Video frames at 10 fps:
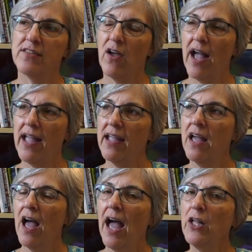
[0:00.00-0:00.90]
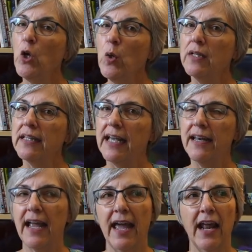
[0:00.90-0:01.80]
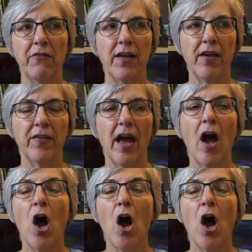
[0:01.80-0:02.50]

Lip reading: So I Googled it and I found out,